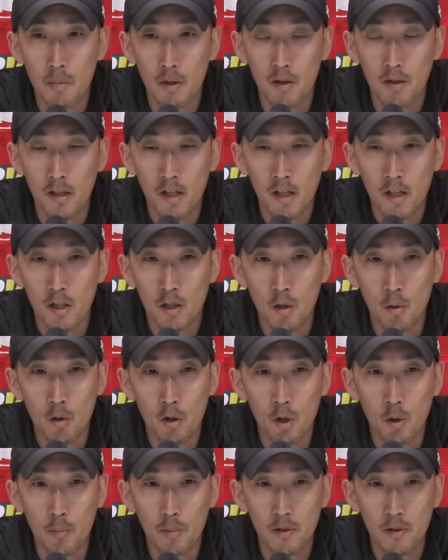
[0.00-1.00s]
But, you know, we're
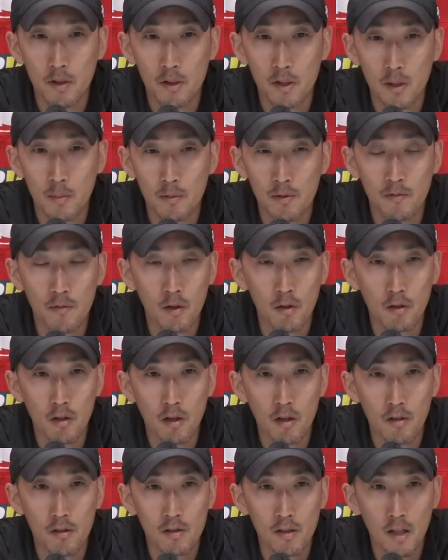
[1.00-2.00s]
hoping the chips fall to
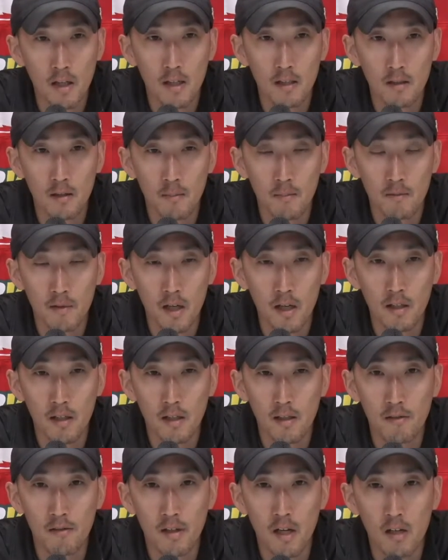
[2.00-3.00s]
our side come Friday
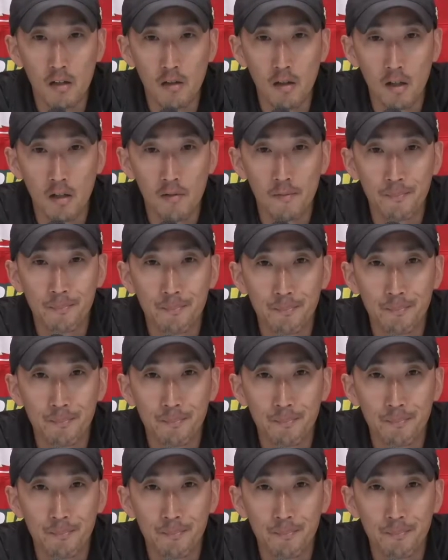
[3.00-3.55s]
and Saturday.